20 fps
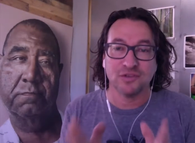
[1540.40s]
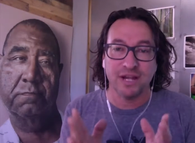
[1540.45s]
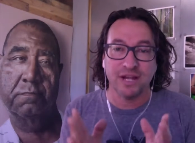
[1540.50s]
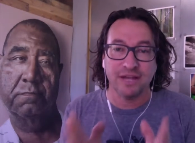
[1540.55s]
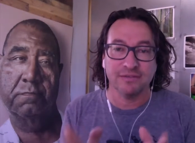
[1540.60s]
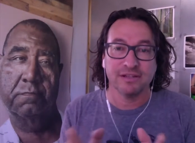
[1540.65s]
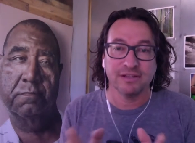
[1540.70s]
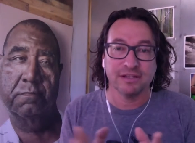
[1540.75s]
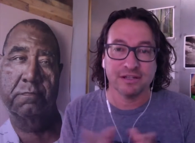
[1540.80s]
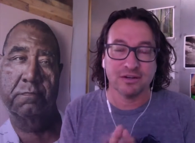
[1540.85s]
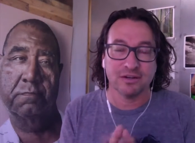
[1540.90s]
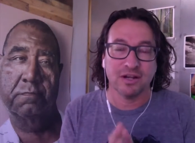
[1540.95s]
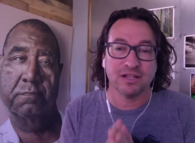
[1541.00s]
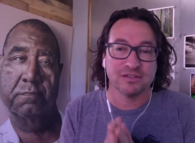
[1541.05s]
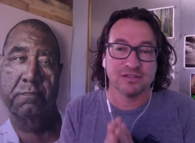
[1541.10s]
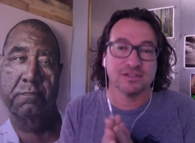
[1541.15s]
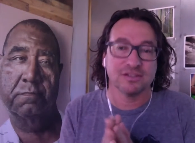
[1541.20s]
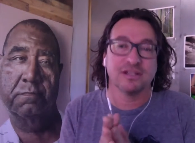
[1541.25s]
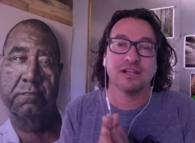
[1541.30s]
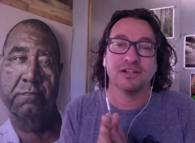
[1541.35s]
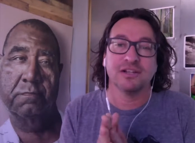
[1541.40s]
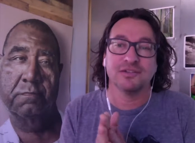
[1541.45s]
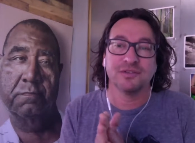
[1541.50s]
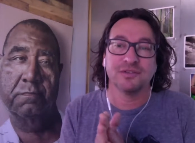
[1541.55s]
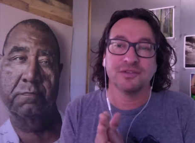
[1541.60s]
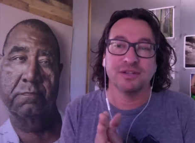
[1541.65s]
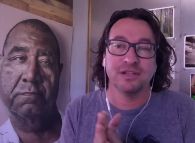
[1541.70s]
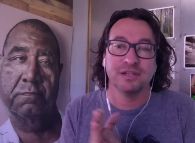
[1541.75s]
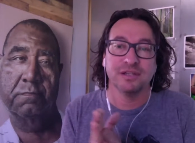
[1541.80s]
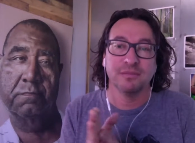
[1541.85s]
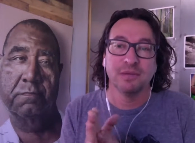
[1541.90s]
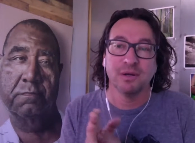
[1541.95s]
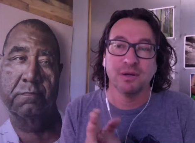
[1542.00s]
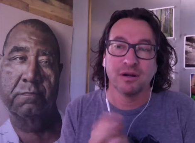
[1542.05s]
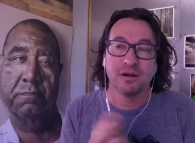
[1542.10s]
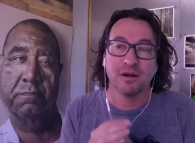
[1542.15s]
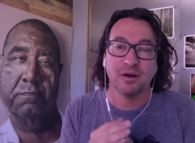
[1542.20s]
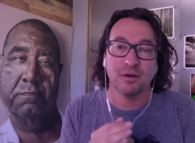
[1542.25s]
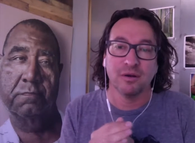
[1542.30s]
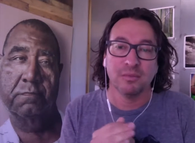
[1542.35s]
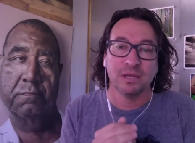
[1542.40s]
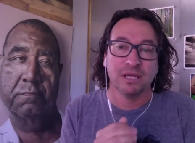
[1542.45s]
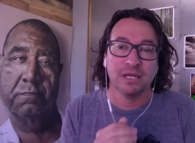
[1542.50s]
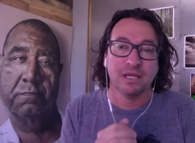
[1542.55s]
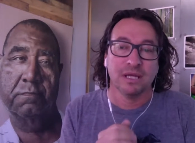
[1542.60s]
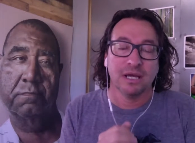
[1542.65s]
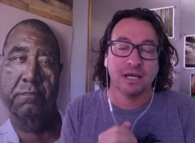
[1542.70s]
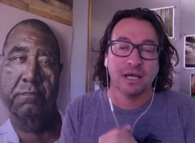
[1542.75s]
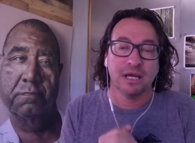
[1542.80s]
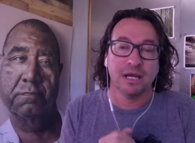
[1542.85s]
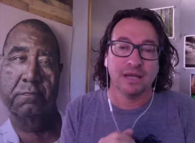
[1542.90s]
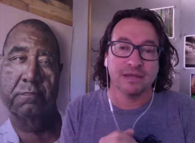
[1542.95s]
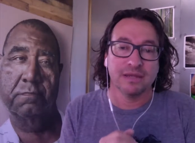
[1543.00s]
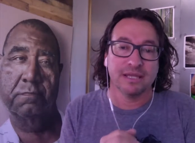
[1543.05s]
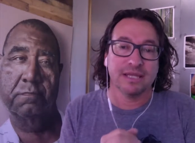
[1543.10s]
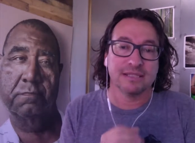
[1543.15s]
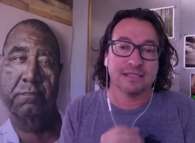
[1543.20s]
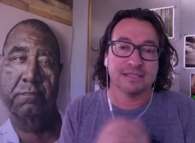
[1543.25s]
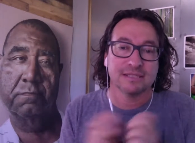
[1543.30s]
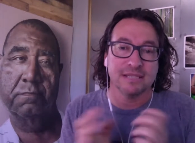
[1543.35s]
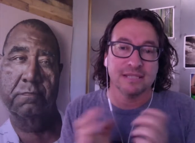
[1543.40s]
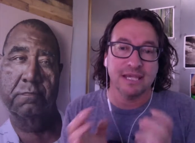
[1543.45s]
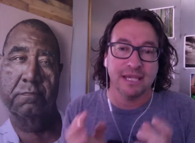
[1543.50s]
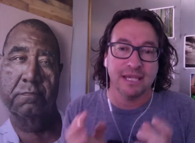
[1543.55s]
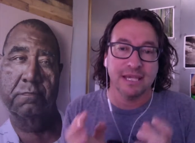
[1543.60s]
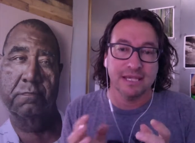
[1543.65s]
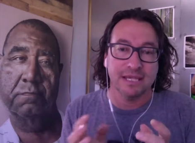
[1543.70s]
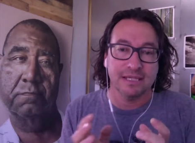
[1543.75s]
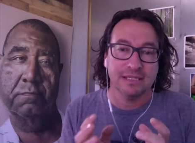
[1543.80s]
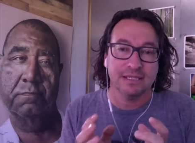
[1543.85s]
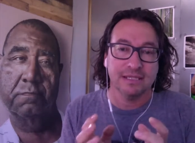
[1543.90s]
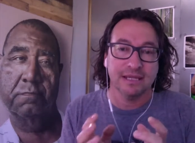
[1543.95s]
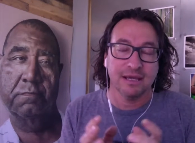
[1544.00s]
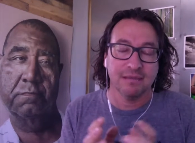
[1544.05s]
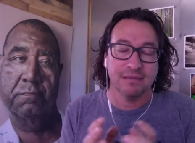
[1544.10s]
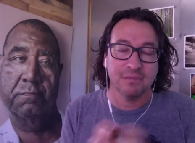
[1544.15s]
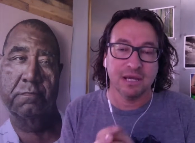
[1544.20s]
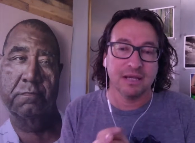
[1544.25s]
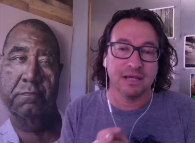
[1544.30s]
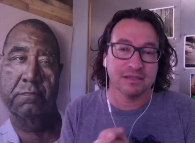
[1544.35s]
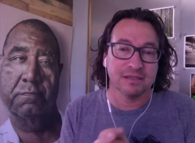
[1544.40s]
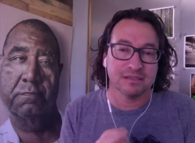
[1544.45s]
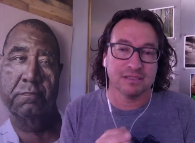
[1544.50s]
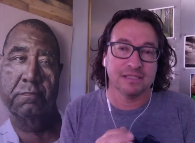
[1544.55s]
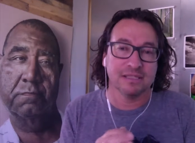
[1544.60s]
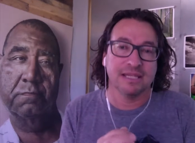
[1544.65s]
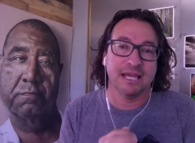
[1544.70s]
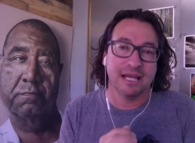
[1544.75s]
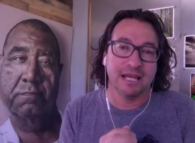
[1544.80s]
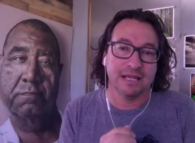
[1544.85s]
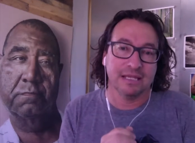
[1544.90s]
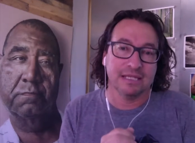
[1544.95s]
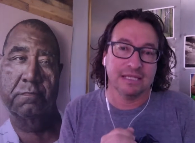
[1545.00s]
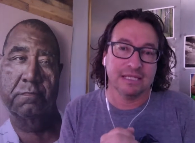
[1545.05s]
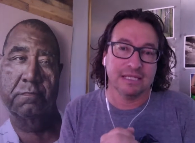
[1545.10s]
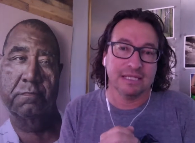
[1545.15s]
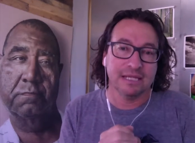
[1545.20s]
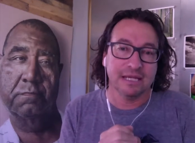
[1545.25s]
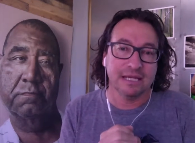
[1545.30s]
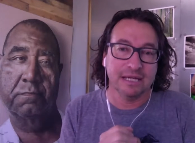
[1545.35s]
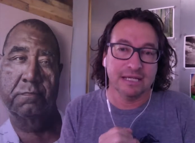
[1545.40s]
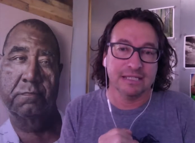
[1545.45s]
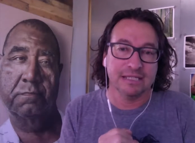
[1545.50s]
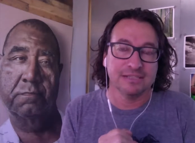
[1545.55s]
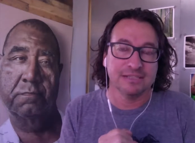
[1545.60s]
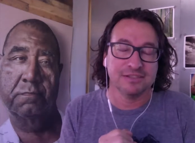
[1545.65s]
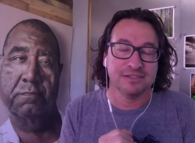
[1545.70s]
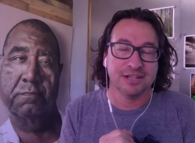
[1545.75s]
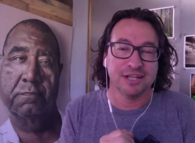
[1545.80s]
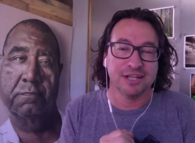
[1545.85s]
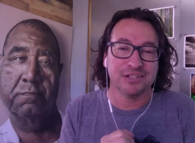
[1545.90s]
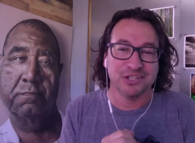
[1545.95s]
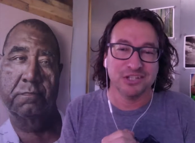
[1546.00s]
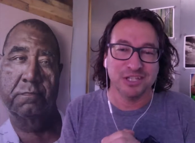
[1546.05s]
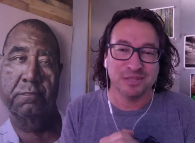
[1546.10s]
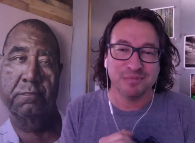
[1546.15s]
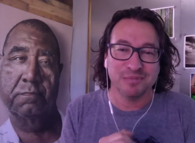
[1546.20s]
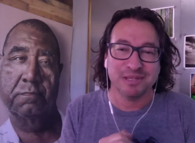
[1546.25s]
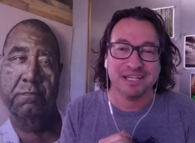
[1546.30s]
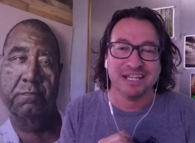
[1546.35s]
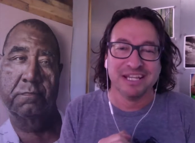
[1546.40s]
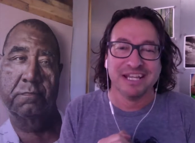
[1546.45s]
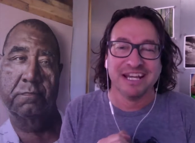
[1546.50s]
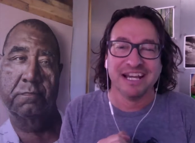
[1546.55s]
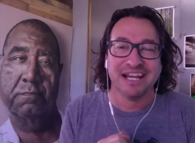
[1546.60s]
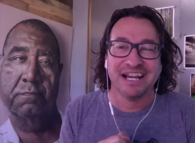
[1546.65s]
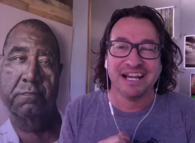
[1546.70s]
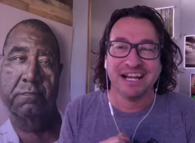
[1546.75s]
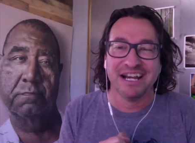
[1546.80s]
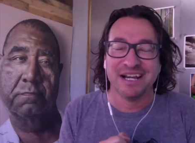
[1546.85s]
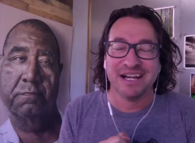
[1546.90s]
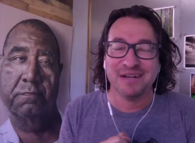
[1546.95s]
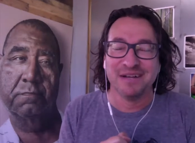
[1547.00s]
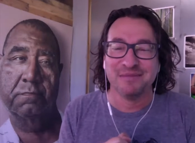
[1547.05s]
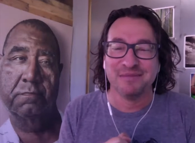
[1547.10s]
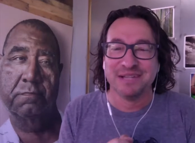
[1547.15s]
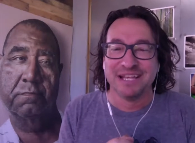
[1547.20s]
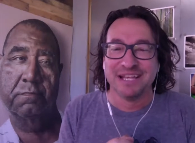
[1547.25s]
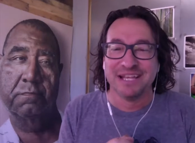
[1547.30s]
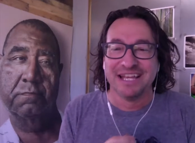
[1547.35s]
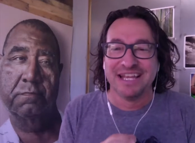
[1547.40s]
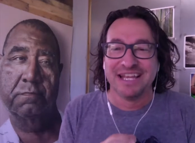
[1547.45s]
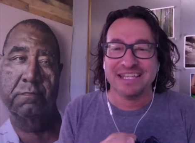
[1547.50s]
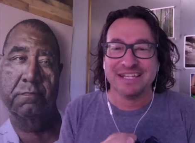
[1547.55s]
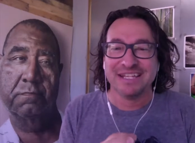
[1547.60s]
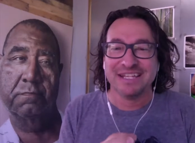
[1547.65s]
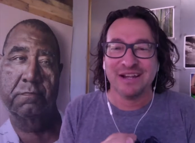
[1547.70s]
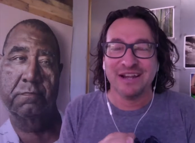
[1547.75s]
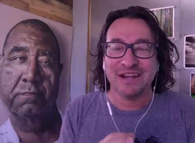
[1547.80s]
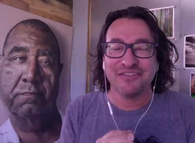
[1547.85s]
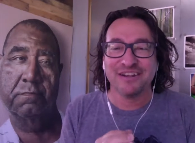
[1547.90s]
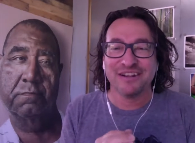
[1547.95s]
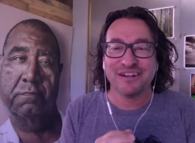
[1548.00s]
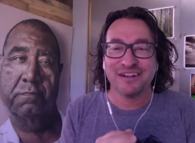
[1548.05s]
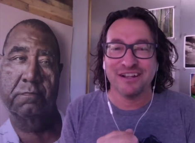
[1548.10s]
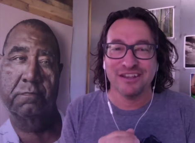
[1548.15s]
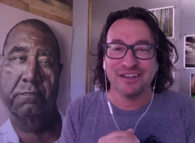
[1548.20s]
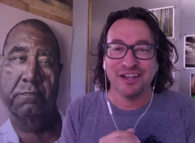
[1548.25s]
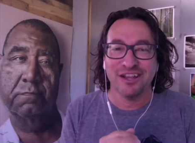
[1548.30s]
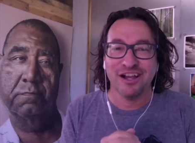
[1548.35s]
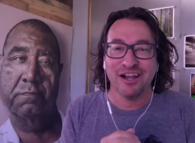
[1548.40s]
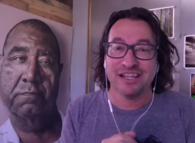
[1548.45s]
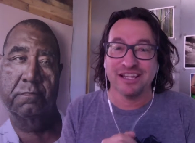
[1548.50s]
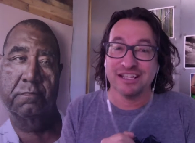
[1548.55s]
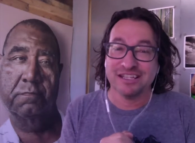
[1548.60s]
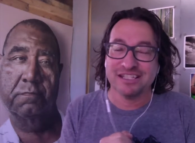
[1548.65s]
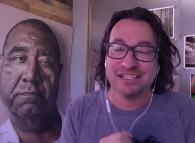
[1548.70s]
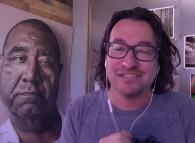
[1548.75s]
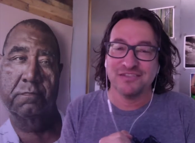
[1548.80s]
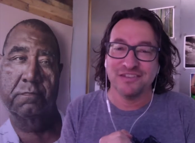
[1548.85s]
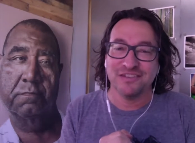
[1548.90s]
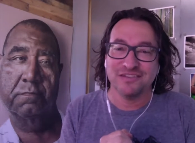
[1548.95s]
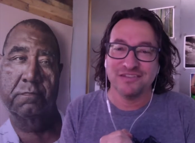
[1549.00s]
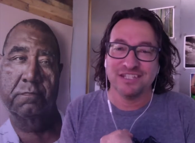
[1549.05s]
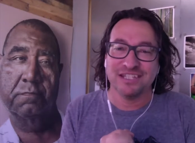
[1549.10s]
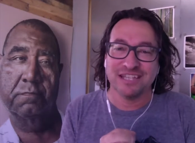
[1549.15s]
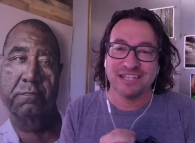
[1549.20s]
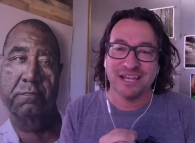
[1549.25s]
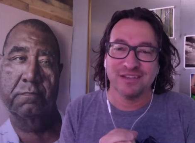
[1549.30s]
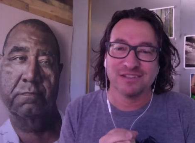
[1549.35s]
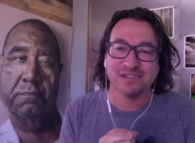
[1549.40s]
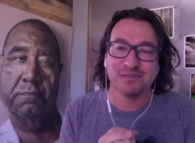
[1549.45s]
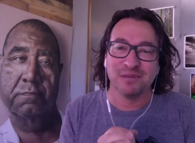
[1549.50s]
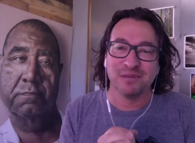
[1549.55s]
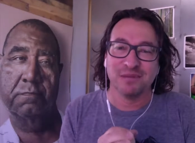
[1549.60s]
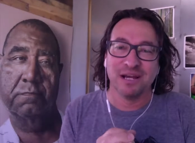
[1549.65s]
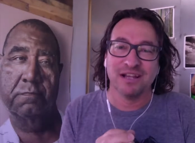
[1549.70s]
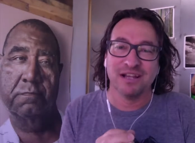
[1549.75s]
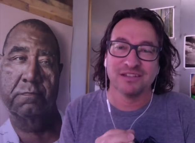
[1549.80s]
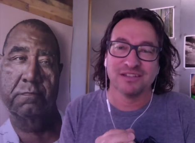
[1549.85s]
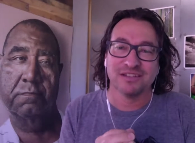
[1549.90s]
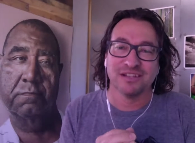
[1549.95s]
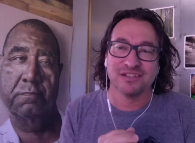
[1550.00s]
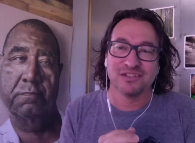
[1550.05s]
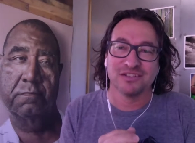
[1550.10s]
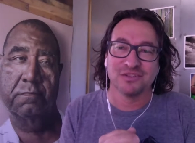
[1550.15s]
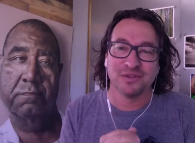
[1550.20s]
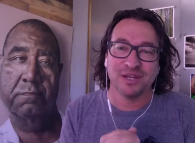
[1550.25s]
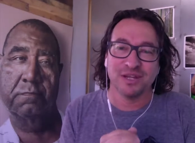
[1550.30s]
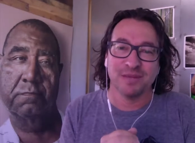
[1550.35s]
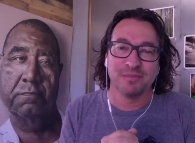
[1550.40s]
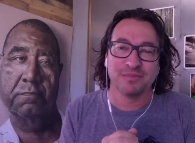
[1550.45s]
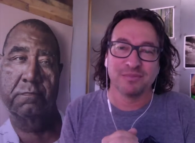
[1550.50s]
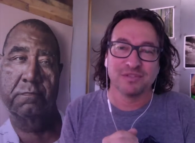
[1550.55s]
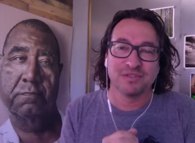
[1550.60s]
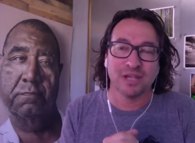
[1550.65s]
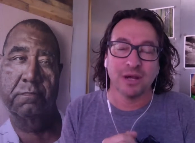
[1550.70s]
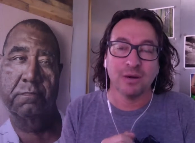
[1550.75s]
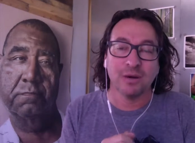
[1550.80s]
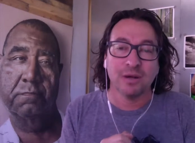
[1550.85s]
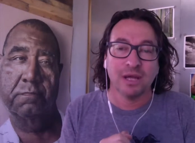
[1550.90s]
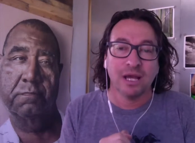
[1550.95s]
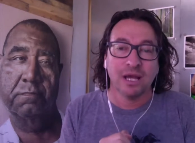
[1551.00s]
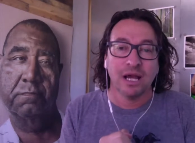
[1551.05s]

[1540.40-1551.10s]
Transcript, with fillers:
Speaker 1: traveling across the country in a motorhome uh, that gets eight uh, miles to the gallon uh, is not cheap. Um, you know, I figure I'll log at least 15,000 miles on this trip. So